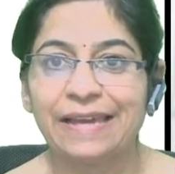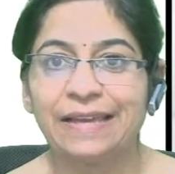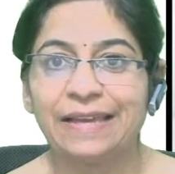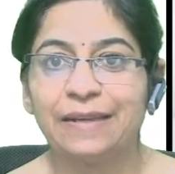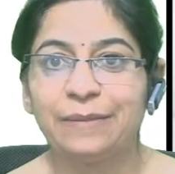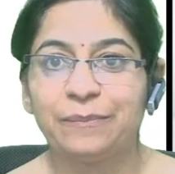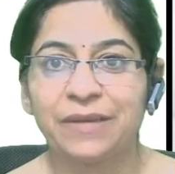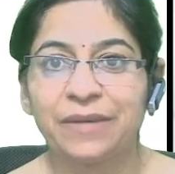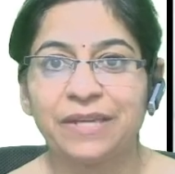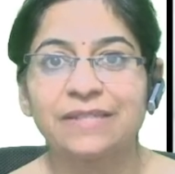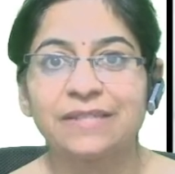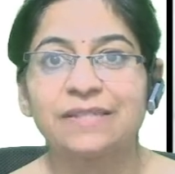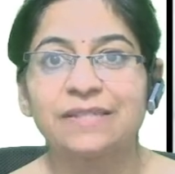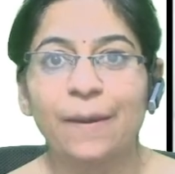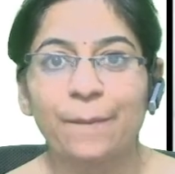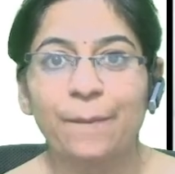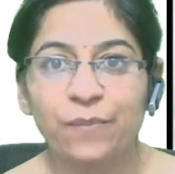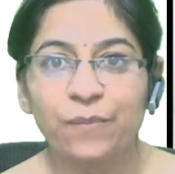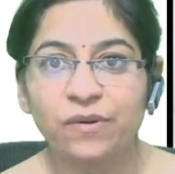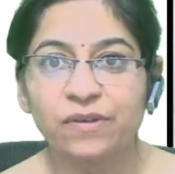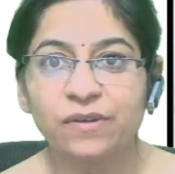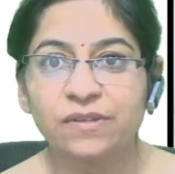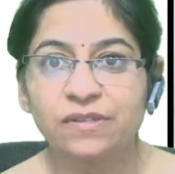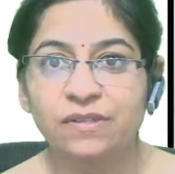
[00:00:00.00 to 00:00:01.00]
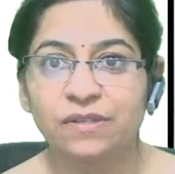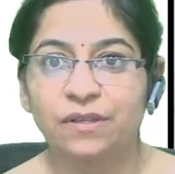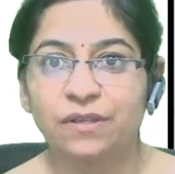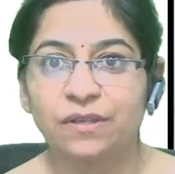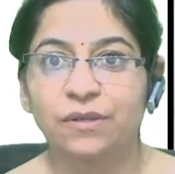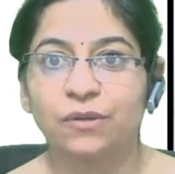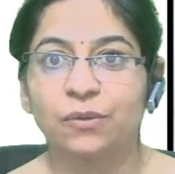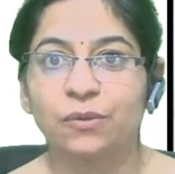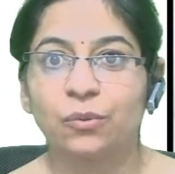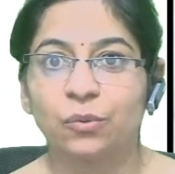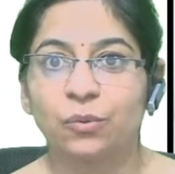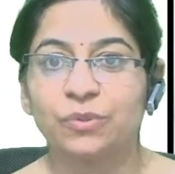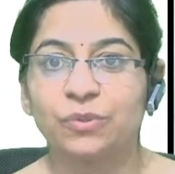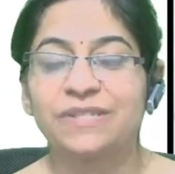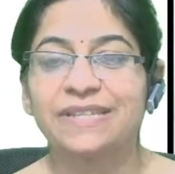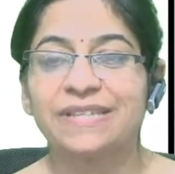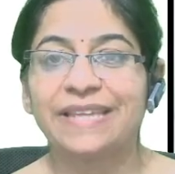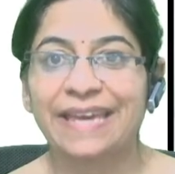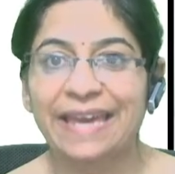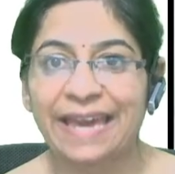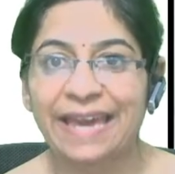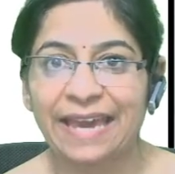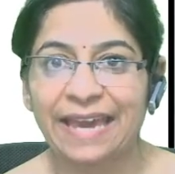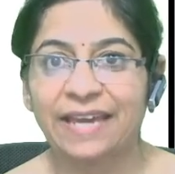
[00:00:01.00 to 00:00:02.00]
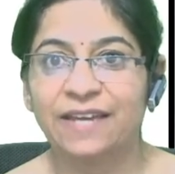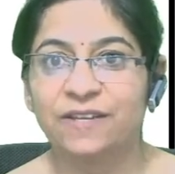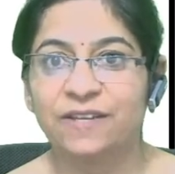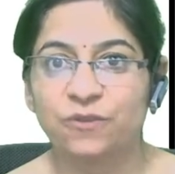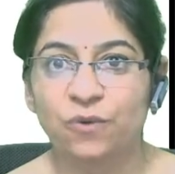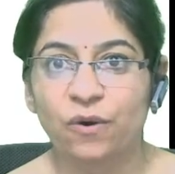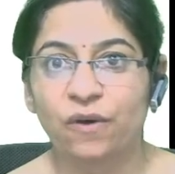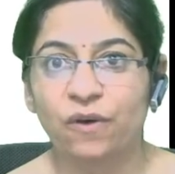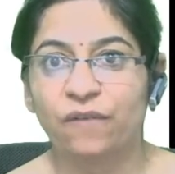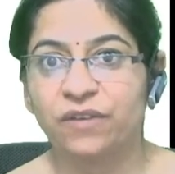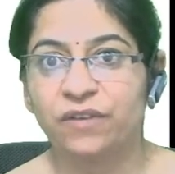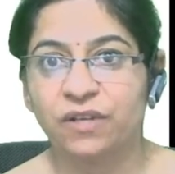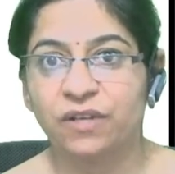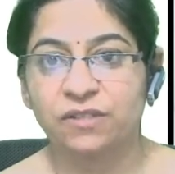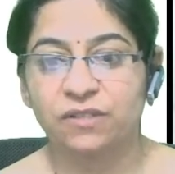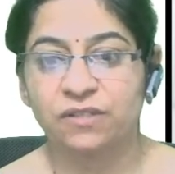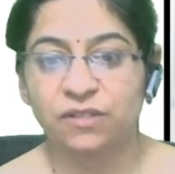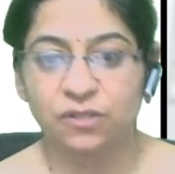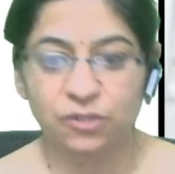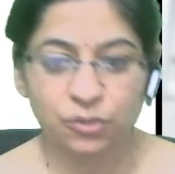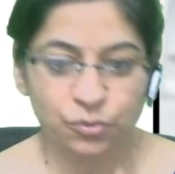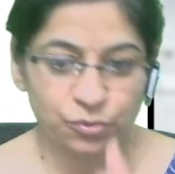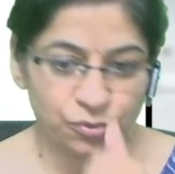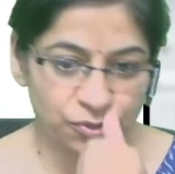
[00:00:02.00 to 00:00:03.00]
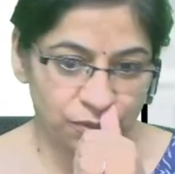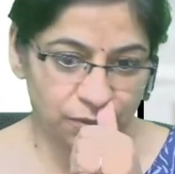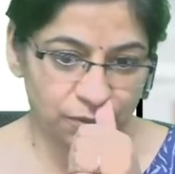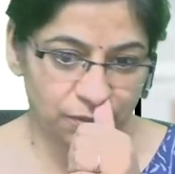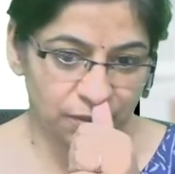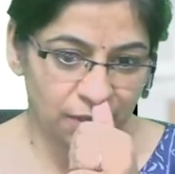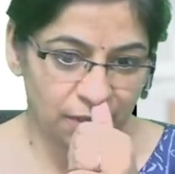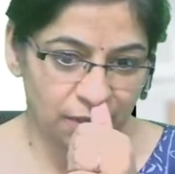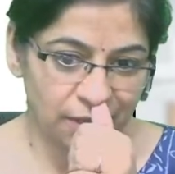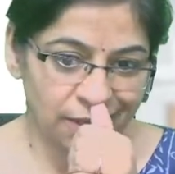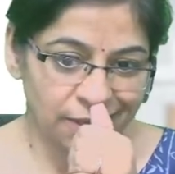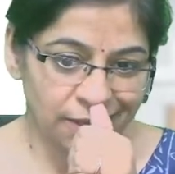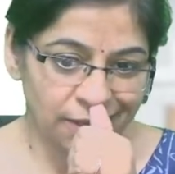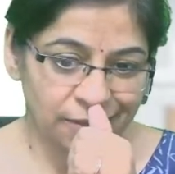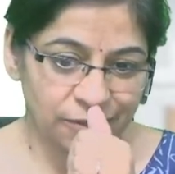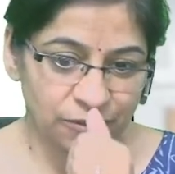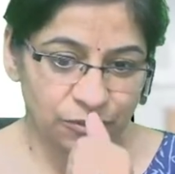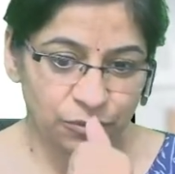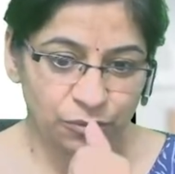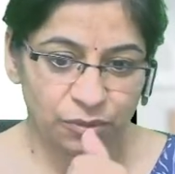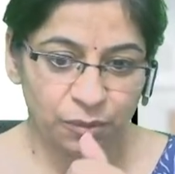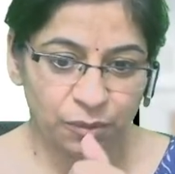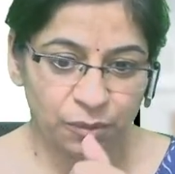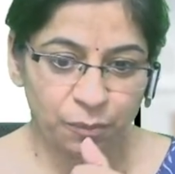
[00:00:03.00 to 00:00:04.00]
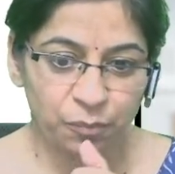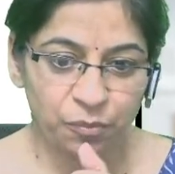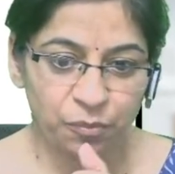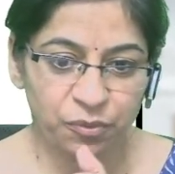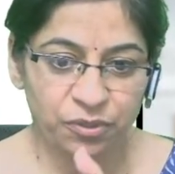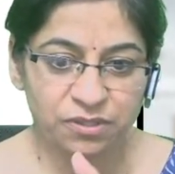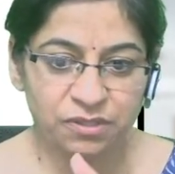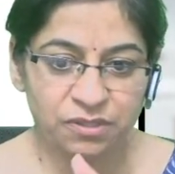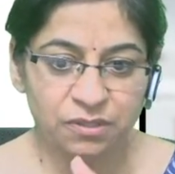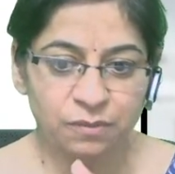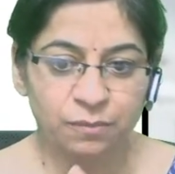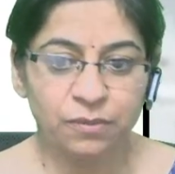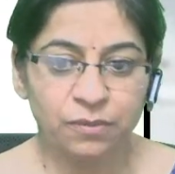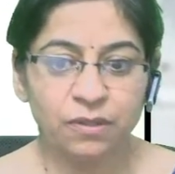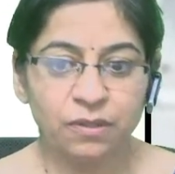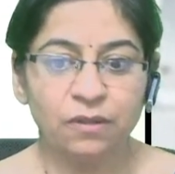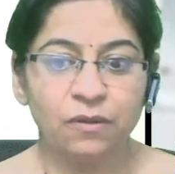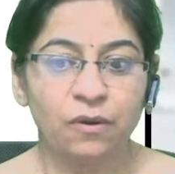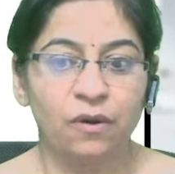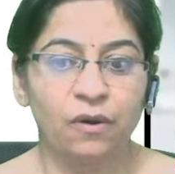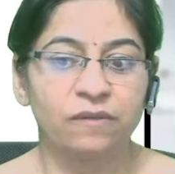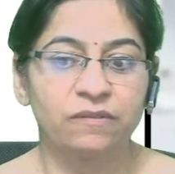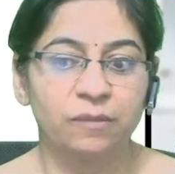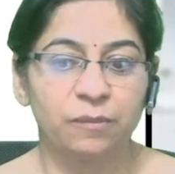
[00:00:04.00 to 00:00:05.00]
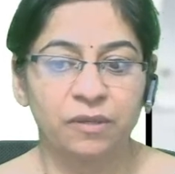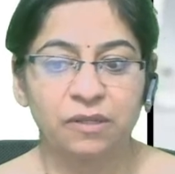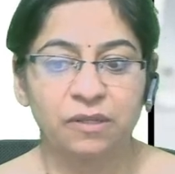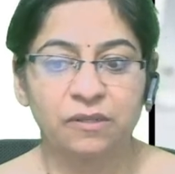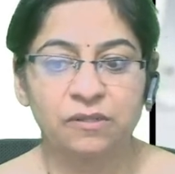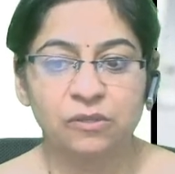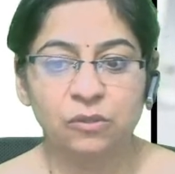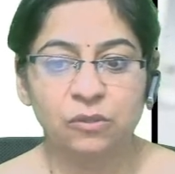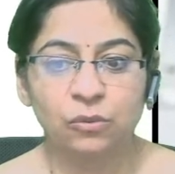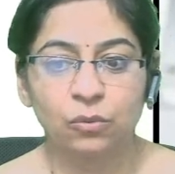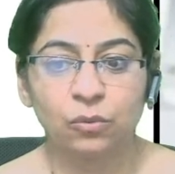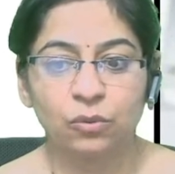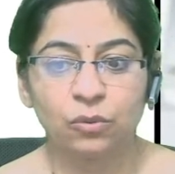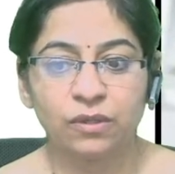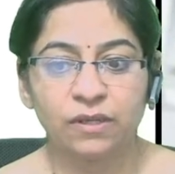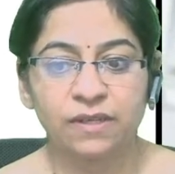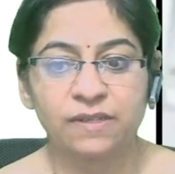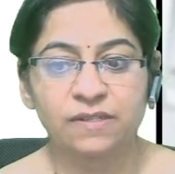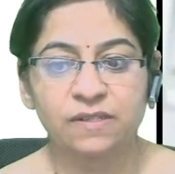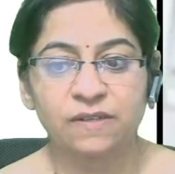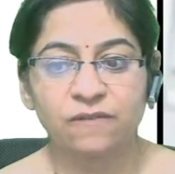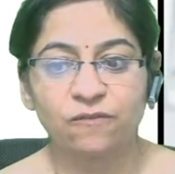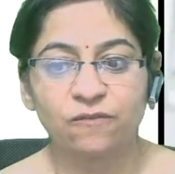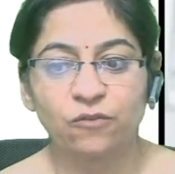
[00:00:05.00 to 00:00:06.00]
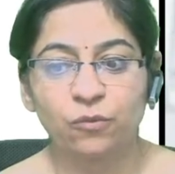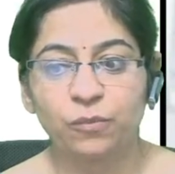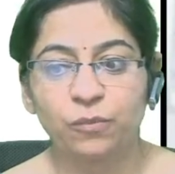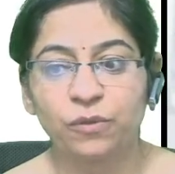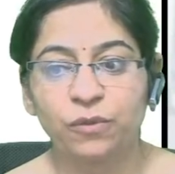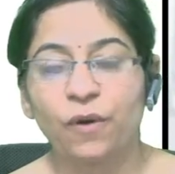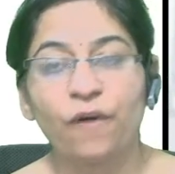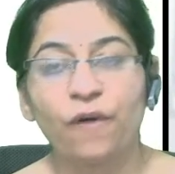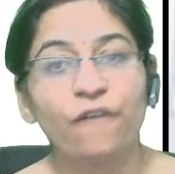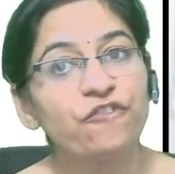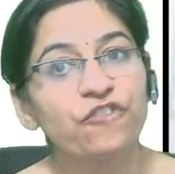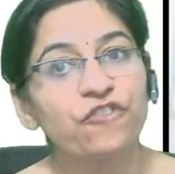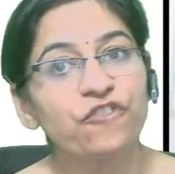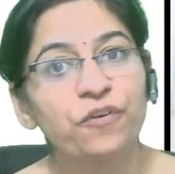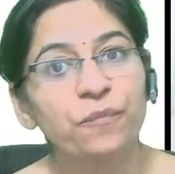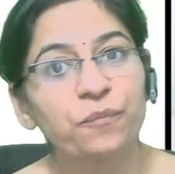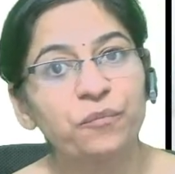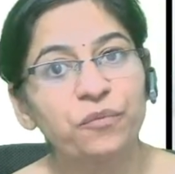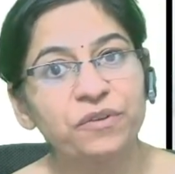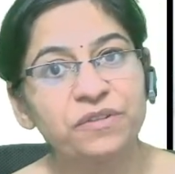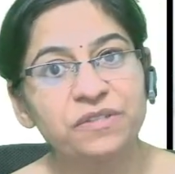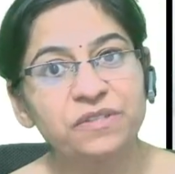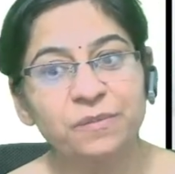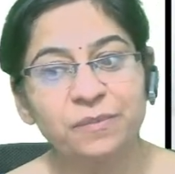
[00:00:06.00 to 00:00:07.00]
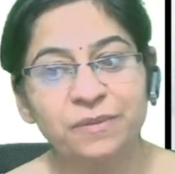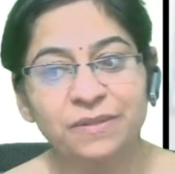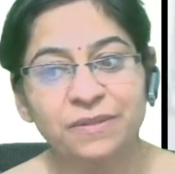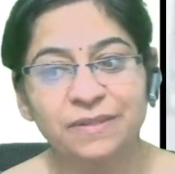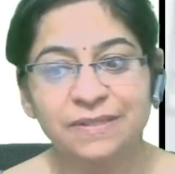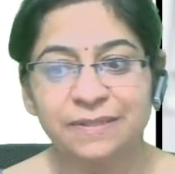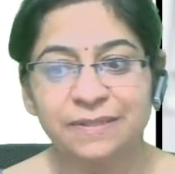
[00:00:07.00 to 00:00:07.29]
means a person who's the head of an institution. So, the principal of the middle school is a woman of principals.